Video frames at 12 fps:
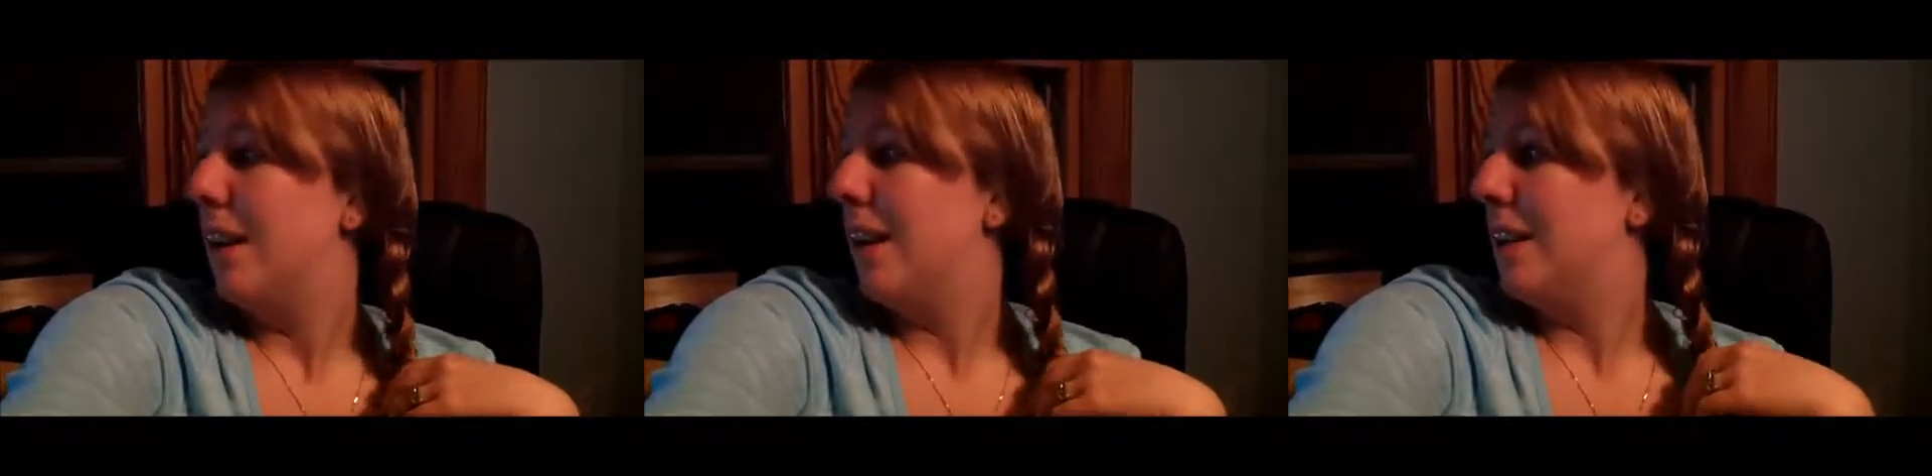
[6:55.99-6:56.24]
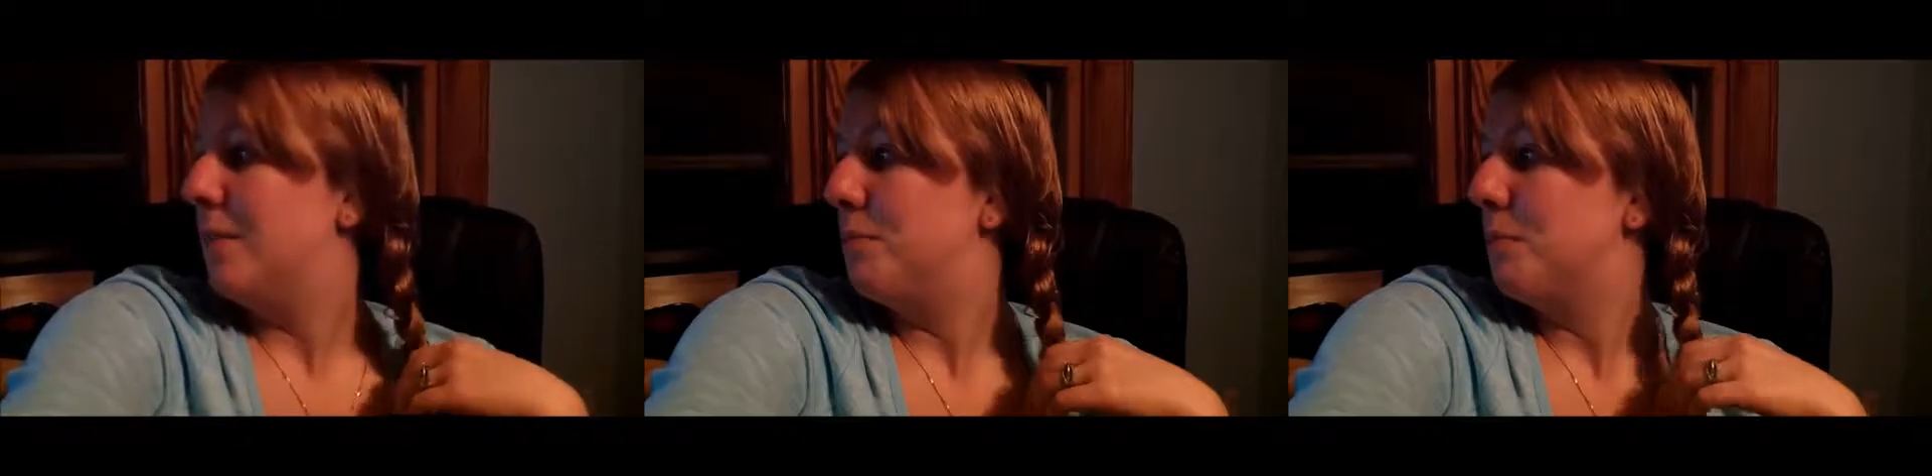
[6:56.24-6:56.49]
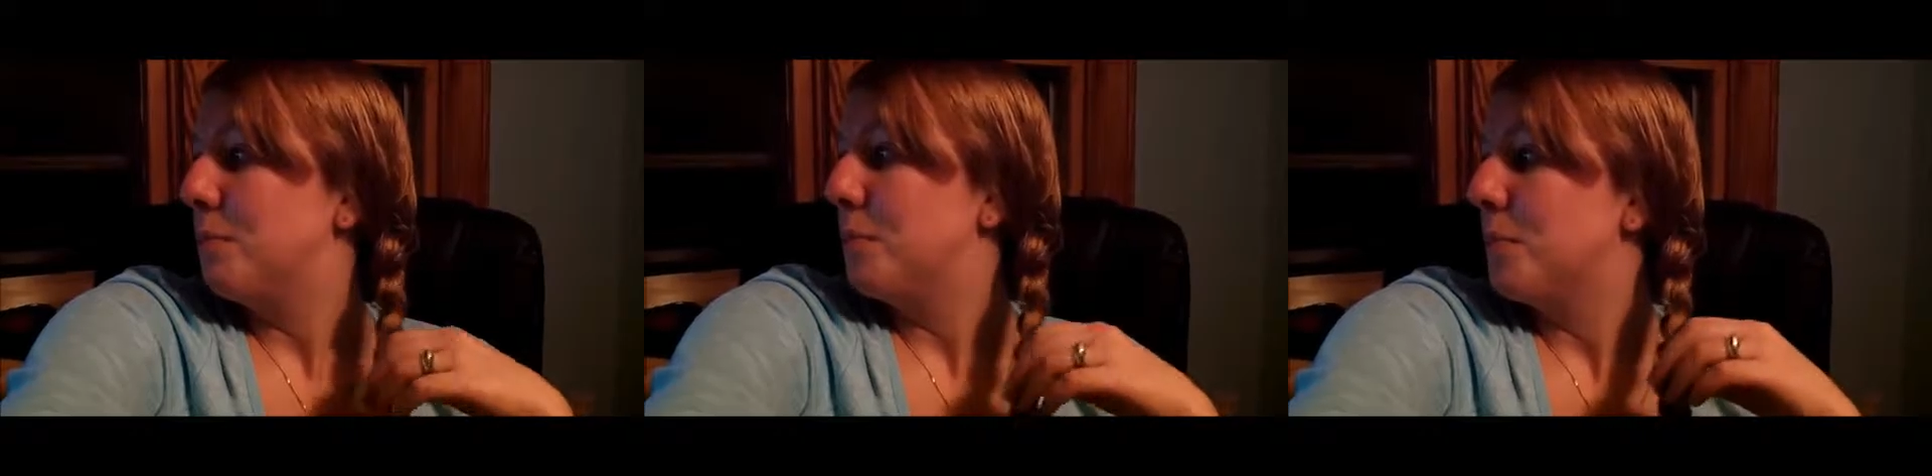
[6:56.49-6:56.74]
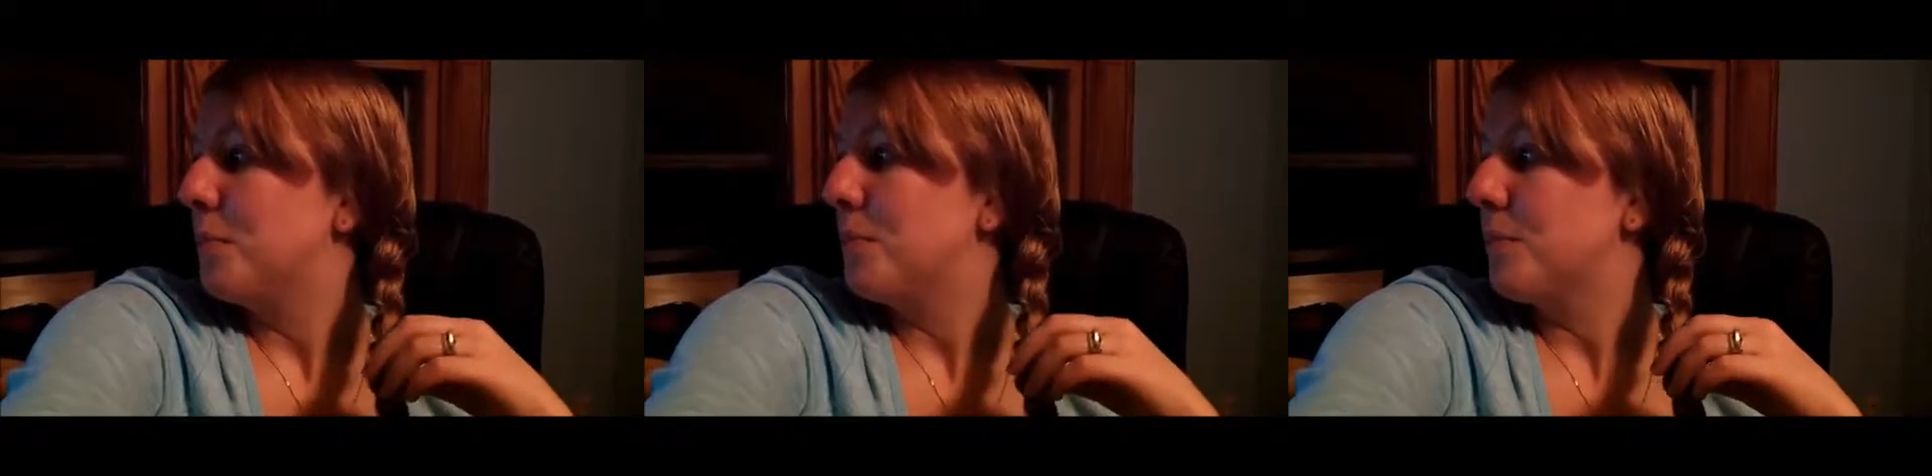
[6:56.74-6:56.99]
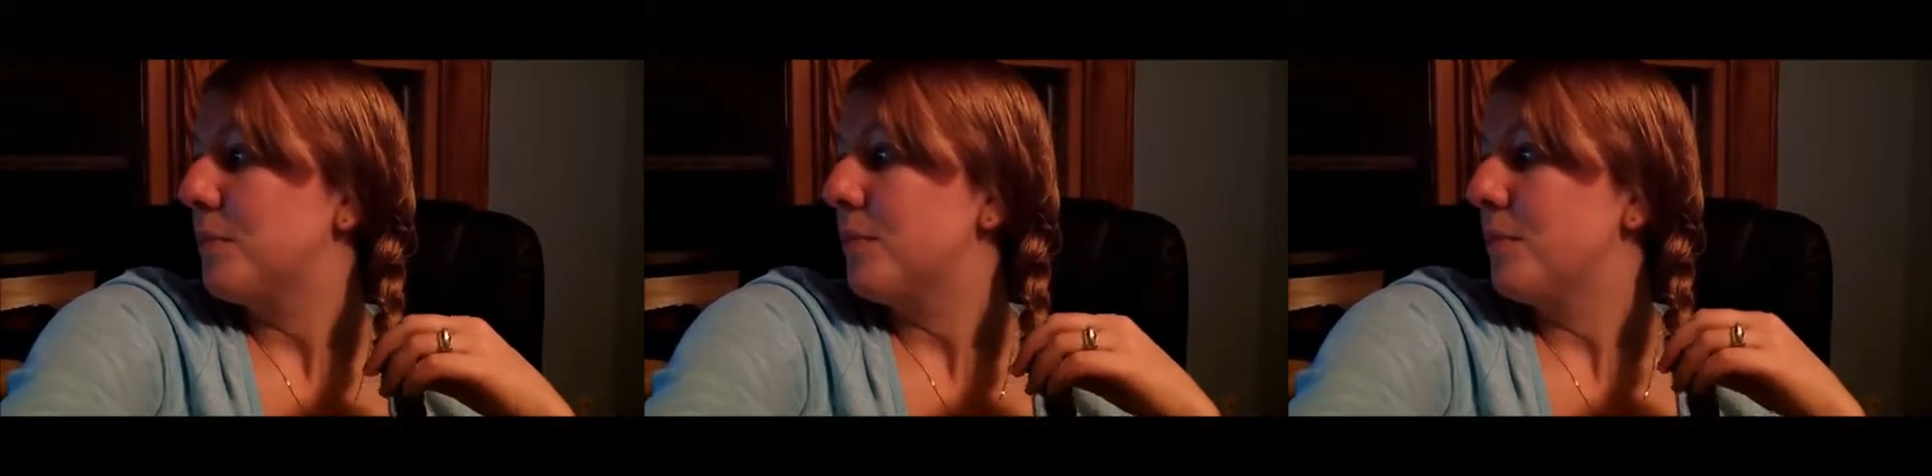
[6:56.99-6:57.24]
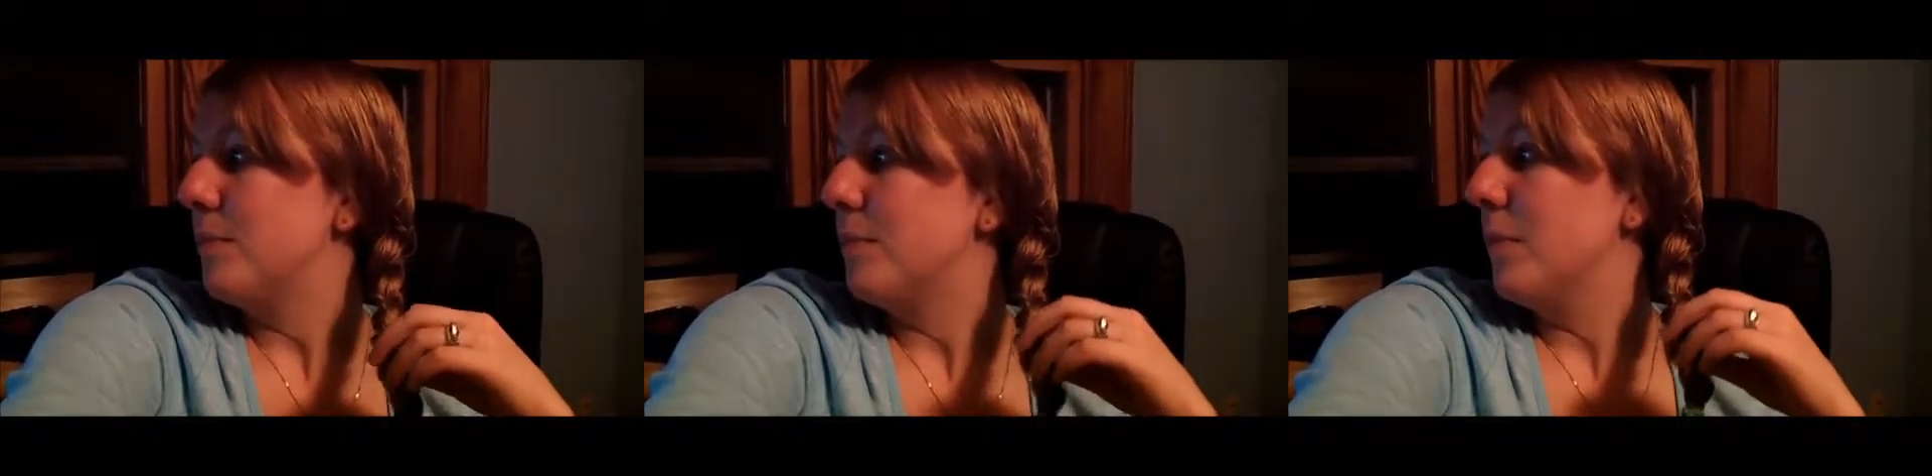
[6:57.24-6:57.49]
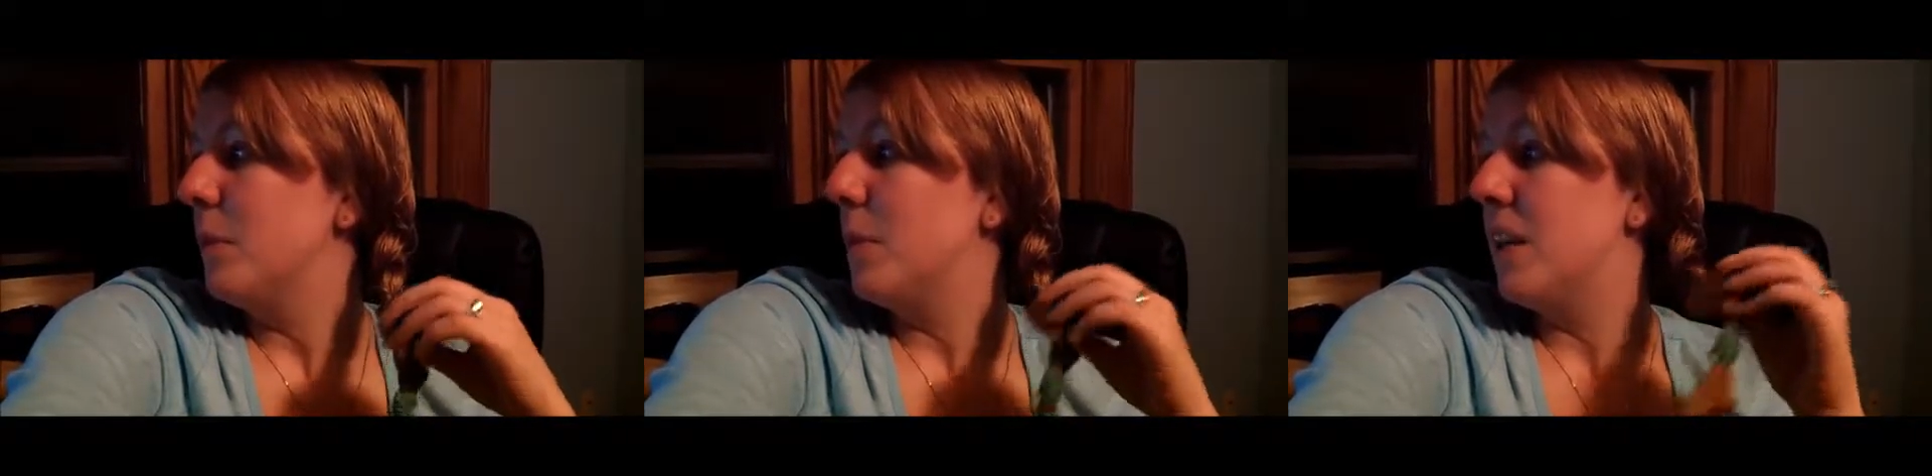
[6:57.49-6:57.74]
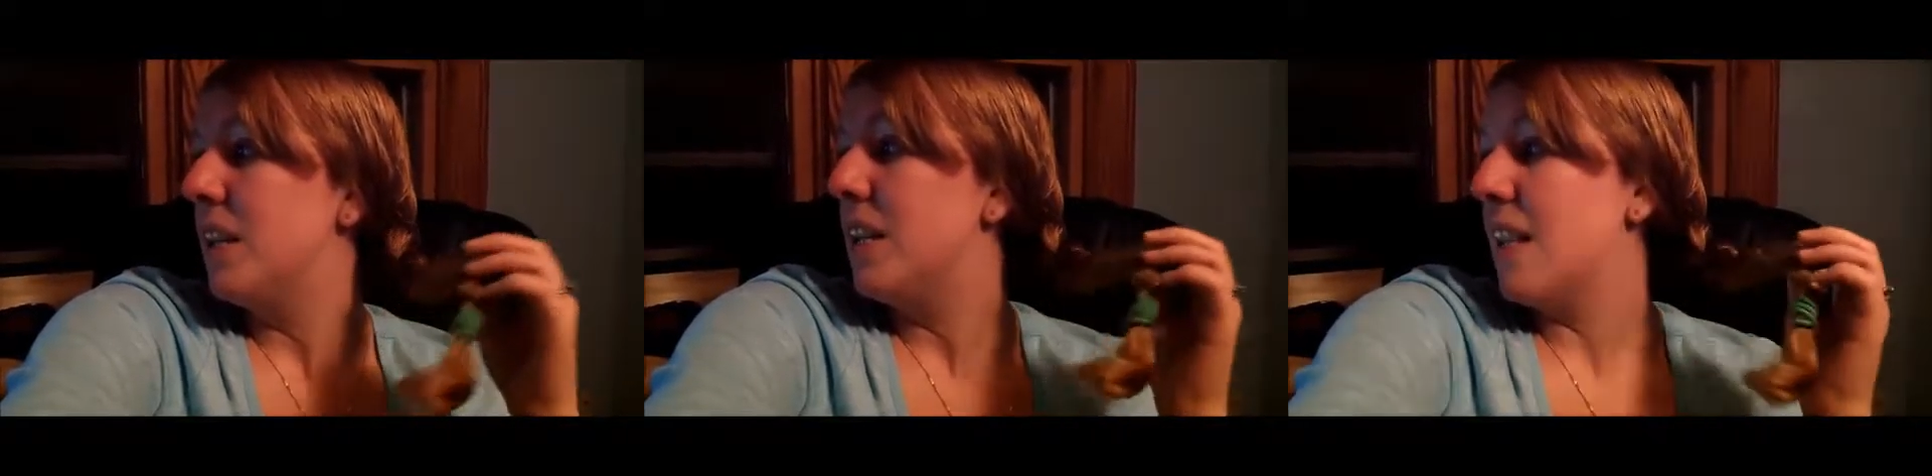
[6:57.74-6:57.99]
Um, and
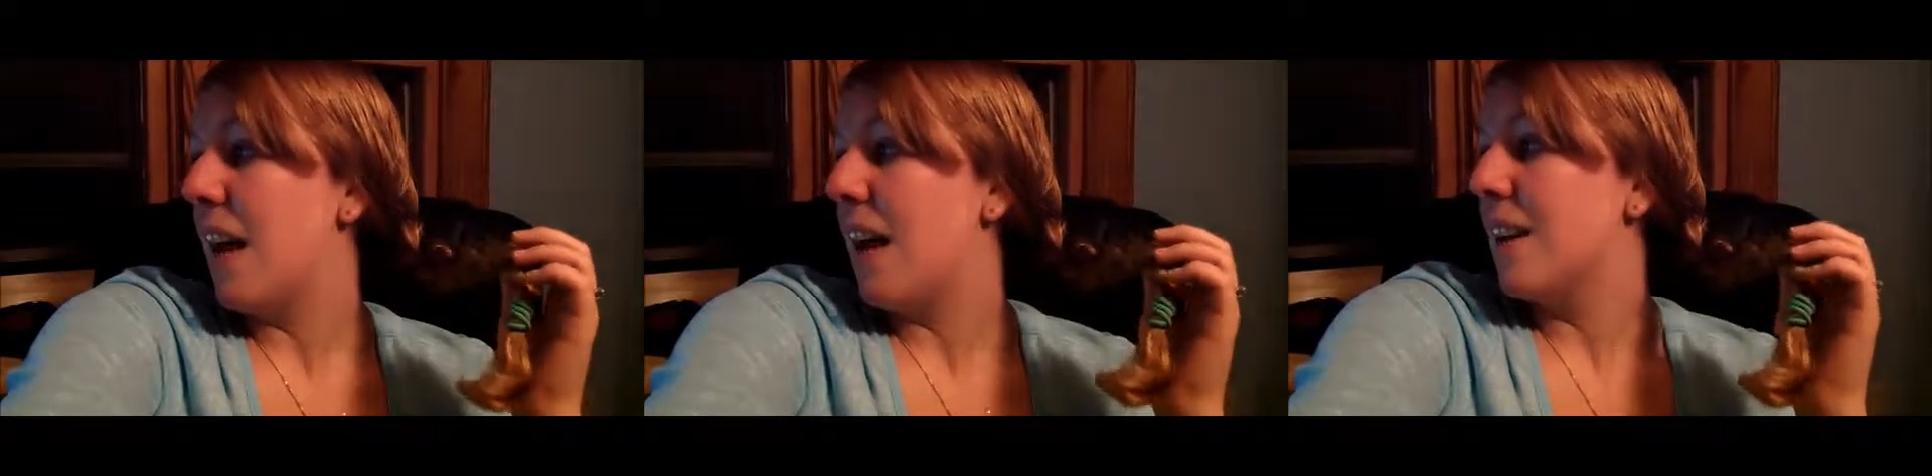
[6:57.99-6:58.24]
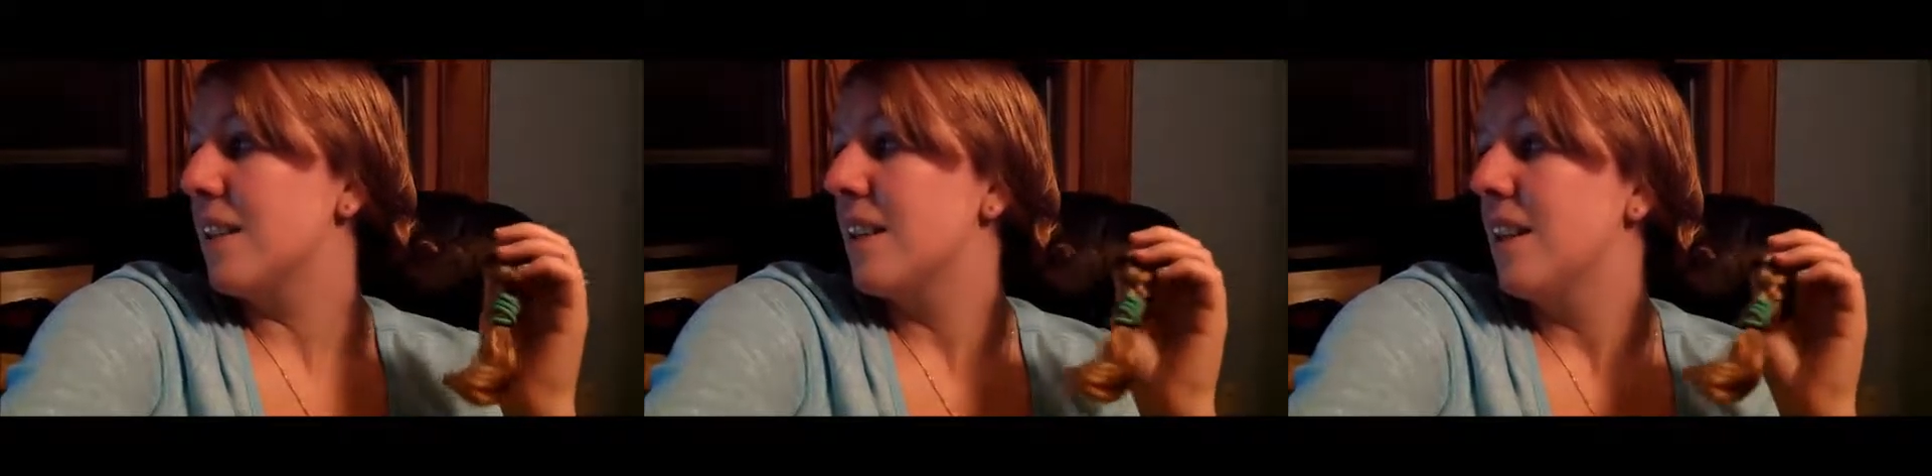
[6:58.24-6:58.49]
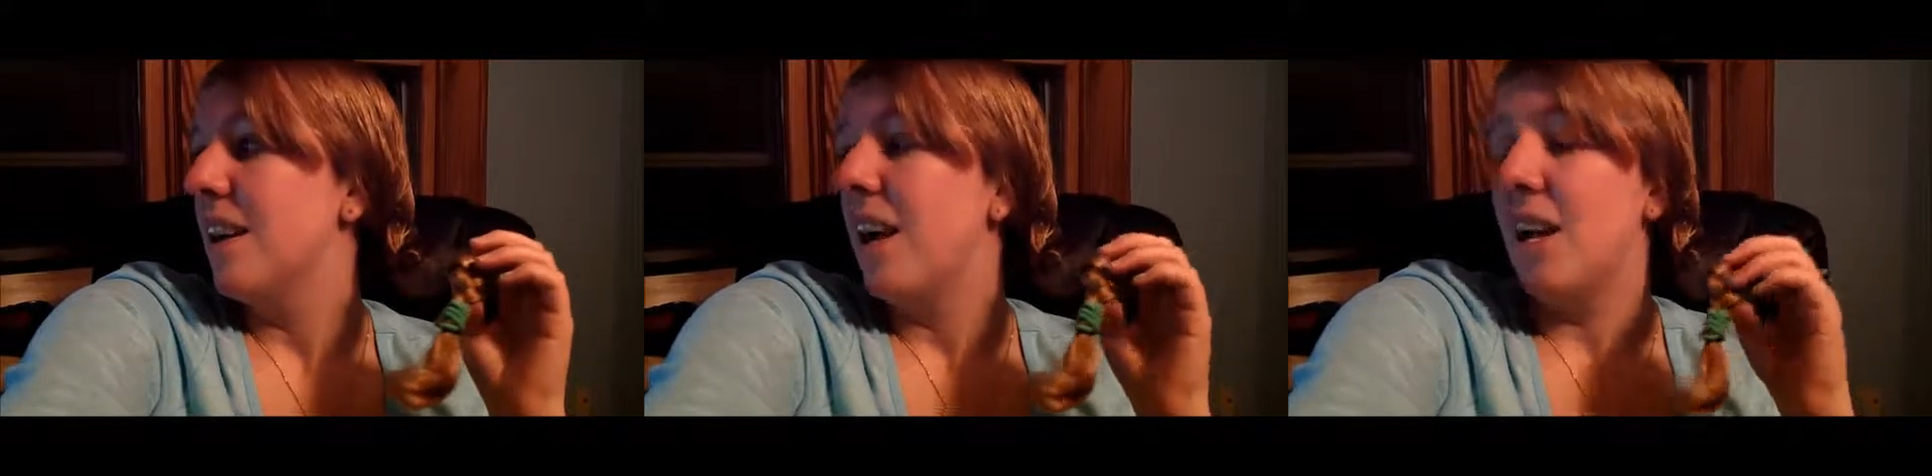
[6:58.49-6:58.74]
I did that.